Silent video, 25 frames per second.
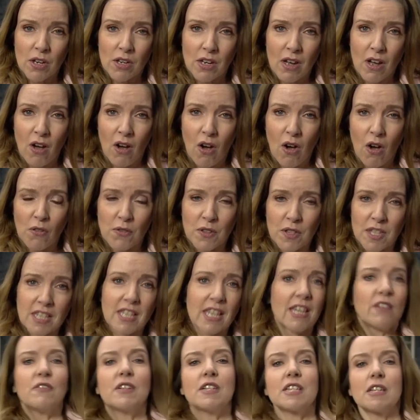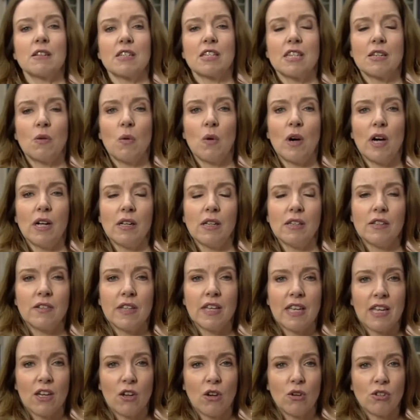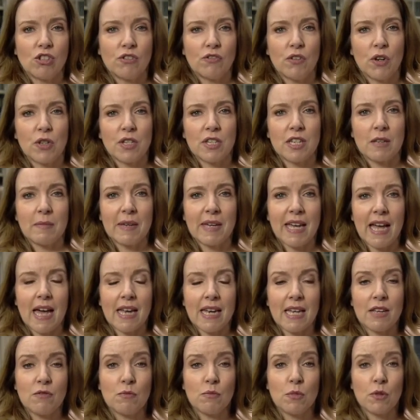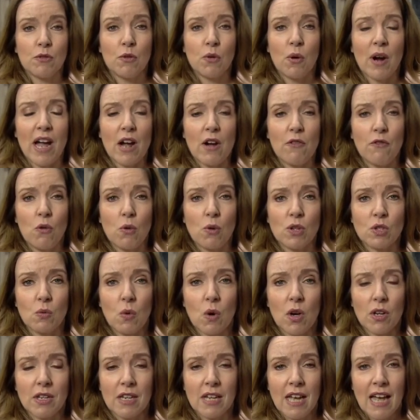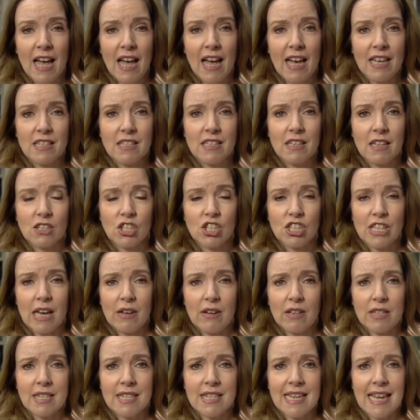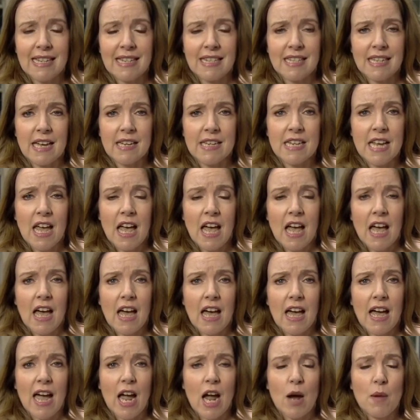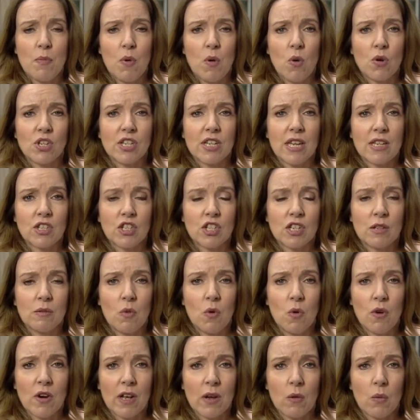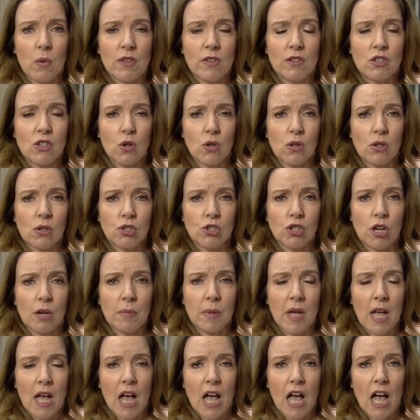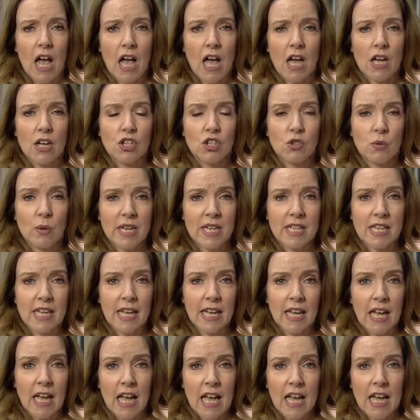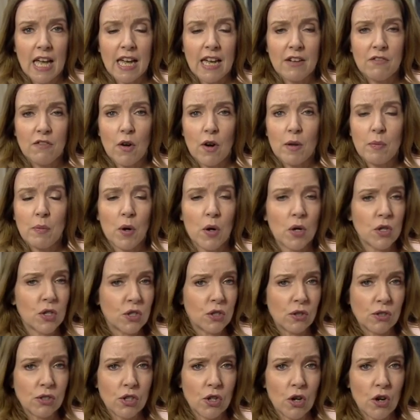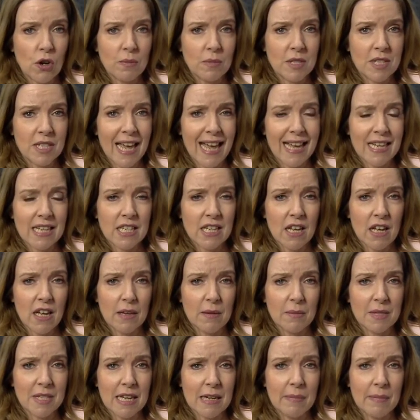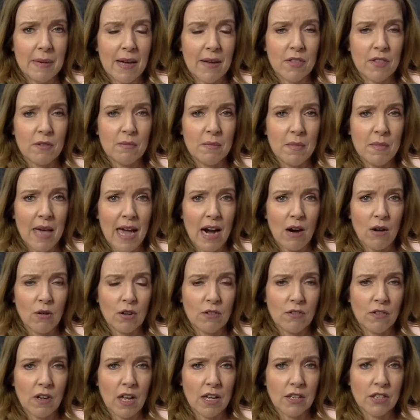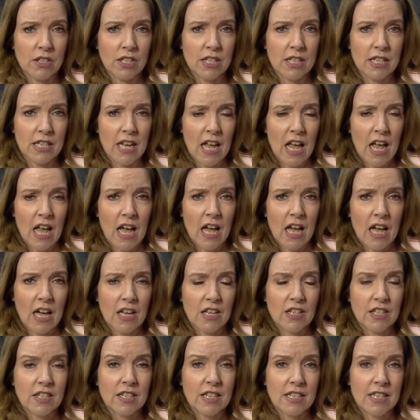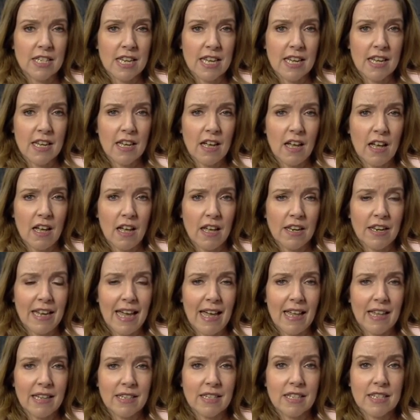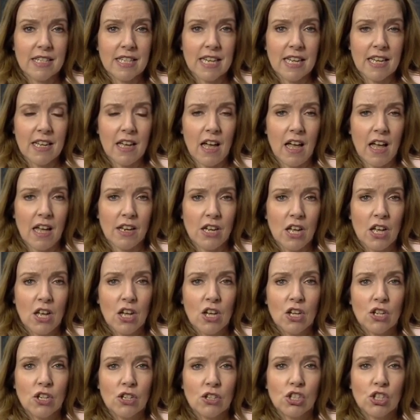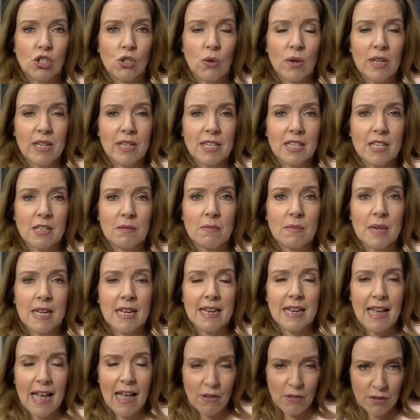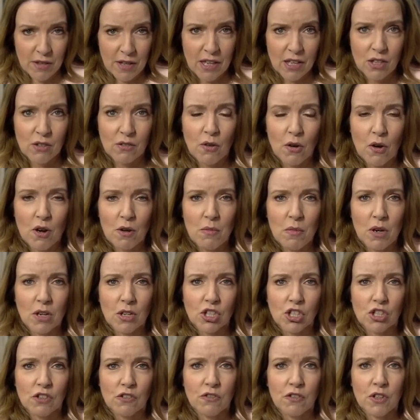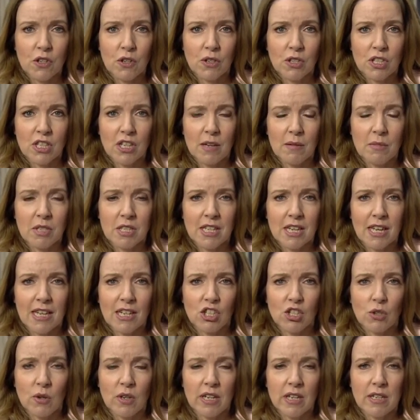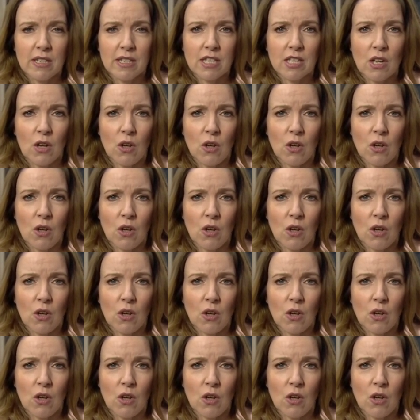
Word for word: one of the state visit, well, the controversy began even before Air Force One had touched down at Stansted uh, Airport yesterday morning with Donald Trump uh, tweeting in very personal terms at times about the Mayor of London, uh, Sadiq Khan. And Sadiq Khan joins me now. Thank you very much for your time today, joining